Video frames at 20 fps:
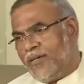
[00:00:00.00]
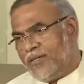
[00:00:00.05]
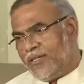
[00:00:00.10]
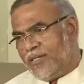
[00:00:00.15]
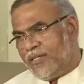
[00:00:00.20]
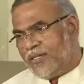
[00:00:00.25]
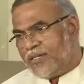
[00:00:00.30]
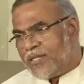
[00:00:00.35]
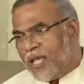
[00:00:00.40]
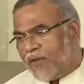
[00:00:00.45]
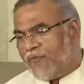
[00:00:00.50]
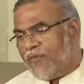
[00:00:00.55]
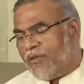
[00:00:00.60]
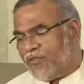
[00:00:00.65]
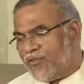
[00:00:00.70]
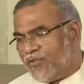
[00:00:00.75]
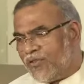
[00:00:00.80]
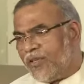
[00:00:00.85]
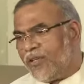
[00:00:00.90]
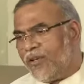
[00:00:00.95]

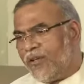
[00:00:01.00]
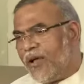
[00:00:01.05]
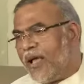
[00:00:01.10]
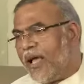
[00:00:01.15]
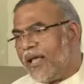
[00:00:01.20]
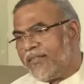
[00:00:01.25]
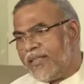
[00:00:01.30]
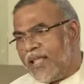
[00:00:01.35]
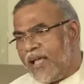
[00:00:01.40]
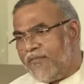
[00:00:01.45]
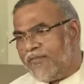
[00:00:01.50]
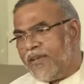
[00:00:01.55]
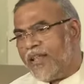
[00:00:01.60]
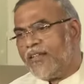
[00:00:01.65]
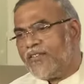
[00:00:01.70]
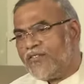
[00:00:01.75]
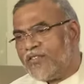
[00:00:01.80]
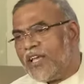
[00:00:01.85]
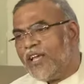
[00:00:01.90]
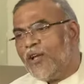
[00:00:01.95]
service. You know, they have done
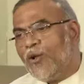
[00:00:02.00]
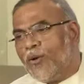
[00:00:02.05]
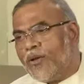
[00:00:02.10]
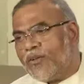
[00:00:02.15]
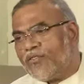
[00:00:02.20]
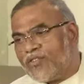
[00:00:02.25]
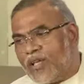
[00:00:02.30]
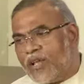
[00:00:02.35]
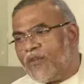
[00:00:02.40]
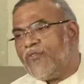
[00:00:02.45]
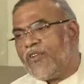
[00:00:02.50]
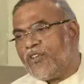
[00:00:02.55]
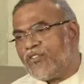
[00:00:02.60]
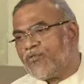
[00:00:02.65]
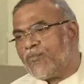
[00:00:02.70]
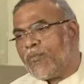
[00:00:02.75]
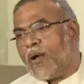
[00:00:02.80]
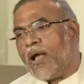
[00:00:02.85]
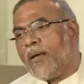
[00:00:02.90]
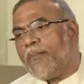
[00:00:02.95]
a singular service
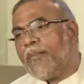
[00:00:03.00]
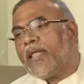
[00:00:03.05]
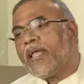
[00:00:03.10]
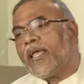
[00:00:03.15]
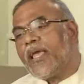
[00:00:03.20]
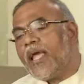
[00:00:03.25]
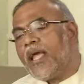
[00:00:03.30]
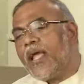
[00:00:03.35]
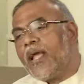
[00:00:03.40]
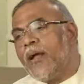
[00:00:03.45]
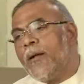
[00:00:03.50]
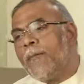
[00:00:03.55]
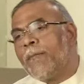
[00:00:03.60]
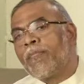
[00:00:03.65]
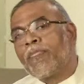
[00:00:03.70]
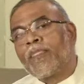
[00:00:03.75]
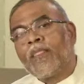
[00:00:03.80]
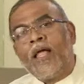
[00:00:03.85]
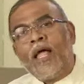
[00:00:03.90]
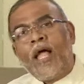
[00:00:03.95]
by bringing
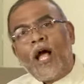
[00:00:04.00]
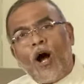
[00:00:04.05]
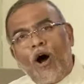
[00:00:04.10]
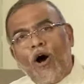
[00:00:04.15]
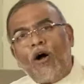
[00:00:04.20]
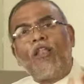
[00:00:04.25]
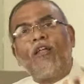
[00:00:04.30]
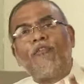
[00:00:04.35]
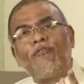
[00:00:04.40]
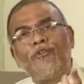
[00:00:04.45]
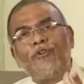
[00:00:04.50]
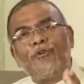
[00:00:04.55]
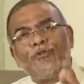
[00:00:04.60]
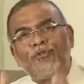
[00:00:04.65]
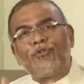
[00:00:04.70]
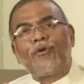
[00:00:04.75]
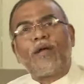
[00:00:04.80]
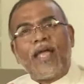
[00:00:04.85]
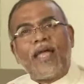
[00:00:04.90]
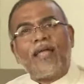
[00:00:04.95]
all of you
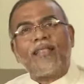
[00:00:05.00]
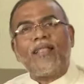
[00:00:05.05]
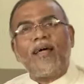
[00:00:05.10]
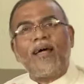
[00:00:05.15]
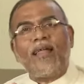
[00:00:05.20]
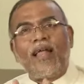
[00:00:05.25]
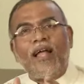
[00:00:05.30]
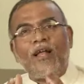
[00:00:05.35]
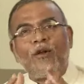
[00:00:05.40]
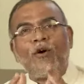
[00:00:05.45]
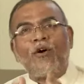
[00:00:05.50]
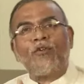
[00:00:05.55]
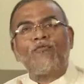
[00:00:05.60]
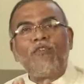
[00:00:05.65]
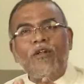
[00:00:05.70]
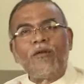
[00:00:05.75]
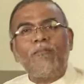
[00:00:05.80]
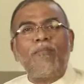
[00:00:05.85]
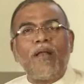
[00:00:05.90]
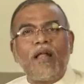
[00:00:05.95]
together on
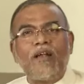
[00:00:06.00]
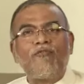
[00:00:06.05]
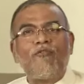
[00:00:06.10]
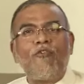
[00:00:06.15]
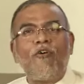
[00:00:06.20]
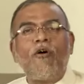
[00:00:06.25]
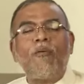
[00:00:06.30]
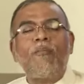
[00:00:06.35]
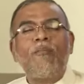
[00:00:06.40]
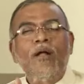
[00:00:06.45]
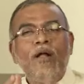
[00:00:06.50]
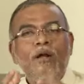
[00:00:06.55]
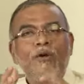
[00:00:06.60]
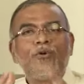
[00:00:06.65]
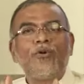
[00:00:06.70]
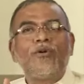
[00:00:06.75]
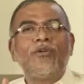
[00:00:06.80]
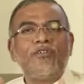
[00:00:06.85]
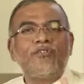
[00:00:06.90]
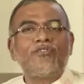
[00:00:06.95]
one platform
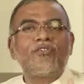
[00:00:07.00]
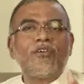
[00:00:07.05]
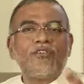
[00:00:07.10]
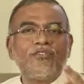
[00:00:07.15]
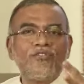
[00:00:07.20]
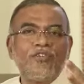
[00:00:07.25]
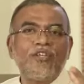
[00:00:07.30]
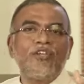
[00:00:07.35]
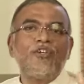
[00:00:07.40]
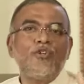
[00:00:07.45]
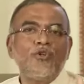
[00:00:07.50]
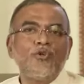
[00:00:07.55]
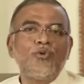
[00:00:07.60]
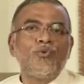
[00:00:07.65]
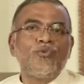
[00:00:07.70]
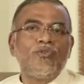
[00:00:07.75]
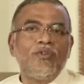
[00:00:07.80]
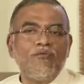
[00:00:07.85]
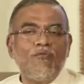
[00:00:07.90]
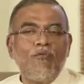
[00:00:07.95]
to discuss the
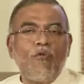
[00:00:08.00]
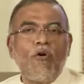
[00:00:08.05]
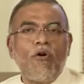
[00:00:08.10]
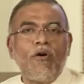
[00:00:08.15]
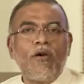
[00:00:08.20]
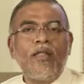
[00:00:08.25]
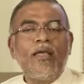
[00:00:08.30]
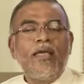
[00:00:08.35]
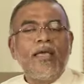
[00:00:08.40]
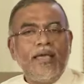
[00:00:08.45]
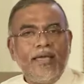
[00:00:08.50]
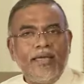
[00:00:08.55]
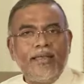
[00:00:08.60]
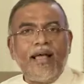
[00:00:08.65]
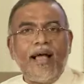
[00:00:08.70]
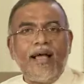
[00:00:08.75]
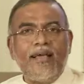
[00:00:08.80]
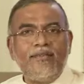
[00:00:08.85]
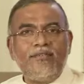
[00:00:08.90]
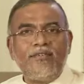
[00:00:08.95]
issues involved in
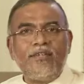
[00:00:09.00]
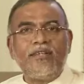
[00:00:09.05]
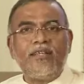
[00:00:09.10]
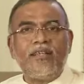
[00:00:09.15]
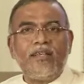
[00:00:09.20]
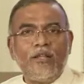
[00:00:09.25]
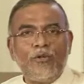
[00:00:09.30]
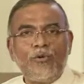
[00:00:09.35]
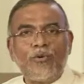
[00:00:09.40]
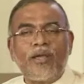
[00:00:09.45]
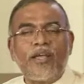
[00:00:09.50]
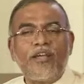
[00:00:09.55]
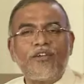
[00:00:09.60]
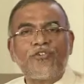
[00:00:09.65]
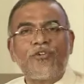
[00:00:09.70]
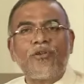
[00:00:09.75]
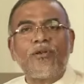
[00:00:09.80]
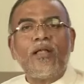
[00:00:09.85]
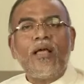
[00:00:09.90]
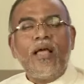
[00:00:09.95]
ICT in
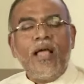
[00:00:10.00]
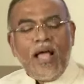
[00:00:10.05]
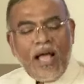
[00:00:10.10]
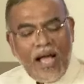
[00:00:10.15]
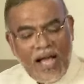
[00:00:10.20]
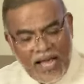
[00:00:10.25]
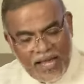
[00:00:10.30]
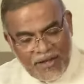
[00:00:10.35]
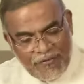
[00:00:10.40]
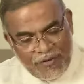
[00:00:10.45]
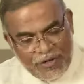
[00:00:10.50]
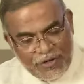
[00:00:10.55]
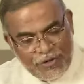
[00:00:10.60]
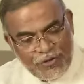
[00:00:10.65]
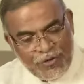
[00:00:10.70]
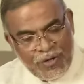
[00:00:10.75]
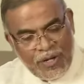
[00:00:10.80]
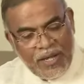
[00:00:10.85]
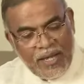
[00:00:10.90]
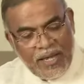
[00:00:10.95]
education. I
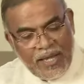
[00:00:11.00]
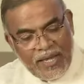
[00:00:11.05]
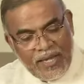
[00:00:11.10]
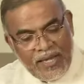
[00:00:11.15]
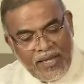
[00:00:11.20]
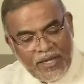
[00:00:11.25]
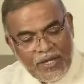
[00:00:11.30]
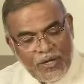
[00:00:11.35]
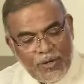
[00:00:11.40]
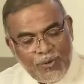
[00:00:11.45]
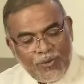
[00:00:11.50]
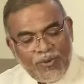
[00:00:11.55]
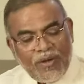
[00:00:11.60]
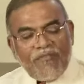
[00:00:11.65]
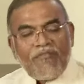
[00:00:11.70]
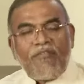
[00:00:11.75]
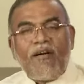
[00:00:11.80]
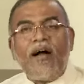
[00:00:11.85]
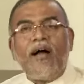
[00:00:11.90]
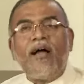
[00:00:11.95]
wish
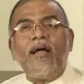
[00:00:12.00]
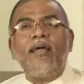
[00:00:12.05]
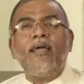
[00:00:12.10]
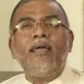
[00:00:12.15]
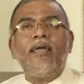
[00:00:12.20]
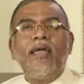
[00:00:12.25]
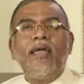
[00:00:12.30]
EQFI